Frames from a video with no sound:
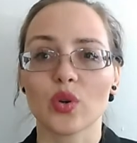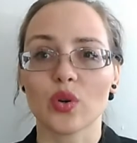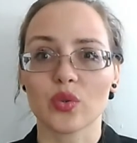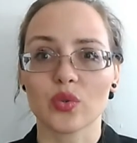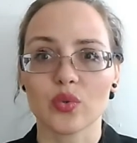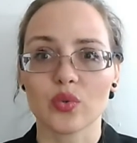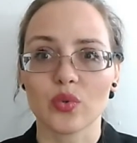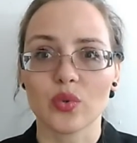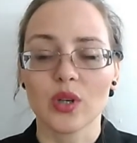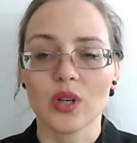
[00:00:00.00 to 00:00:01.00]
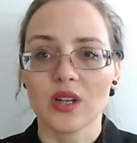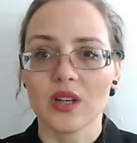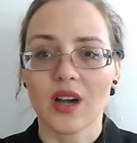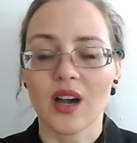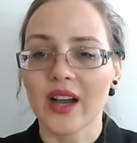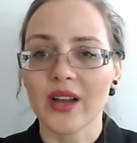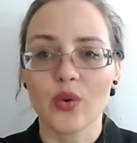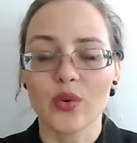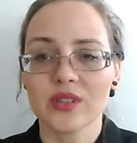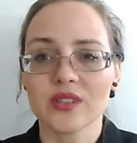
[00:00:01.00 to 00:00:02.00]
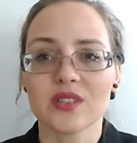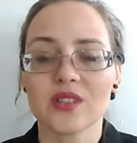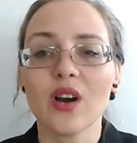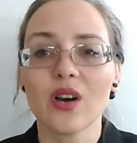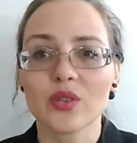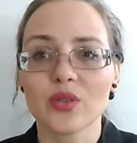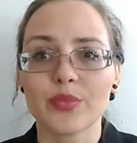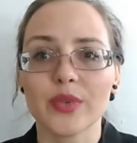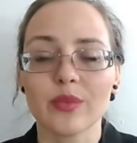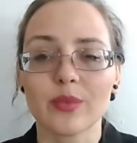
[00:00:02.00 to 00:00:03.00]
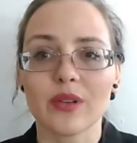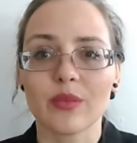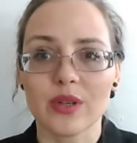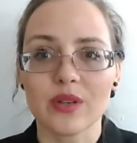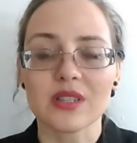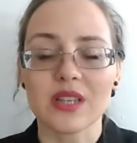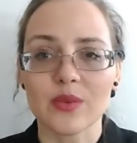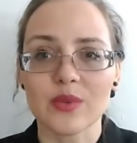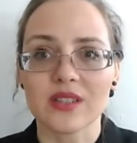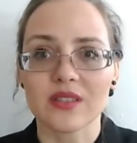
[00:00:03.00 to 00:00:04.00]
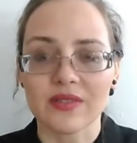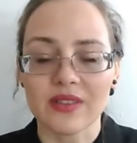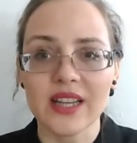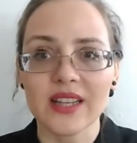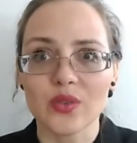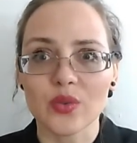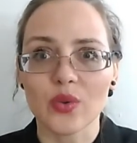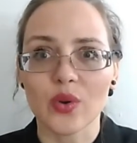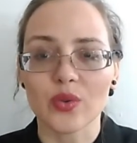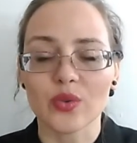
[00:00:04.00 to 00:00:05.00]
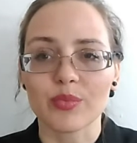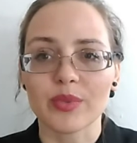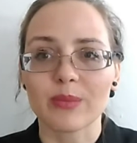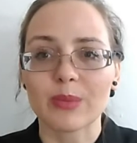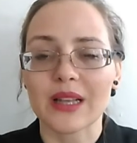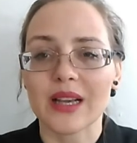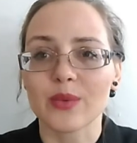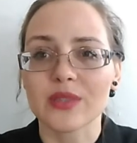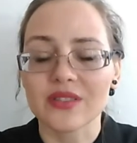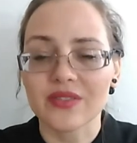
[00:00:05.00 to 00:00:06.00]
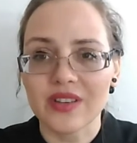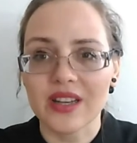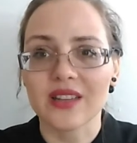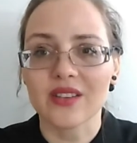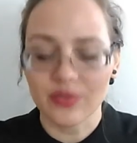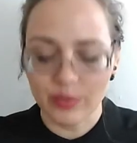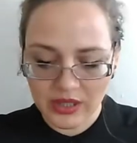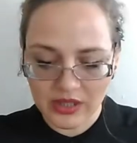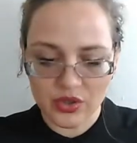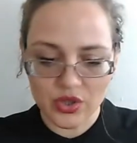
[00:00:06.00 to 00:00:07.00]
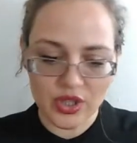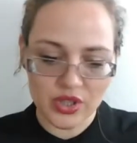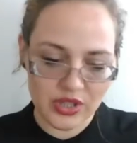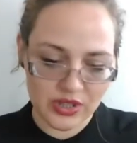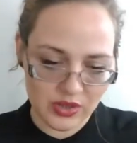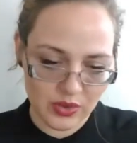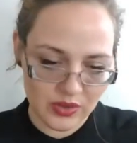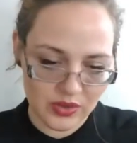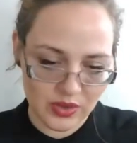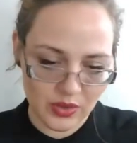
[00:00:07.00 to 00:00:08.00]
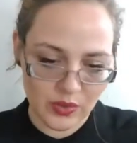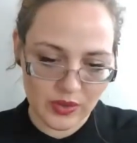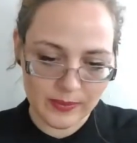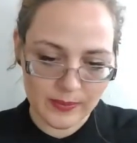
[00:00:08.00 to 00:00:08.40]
talk to, I couldn't talk to people because I was afraid to talk to people. I was afraid of being judged and so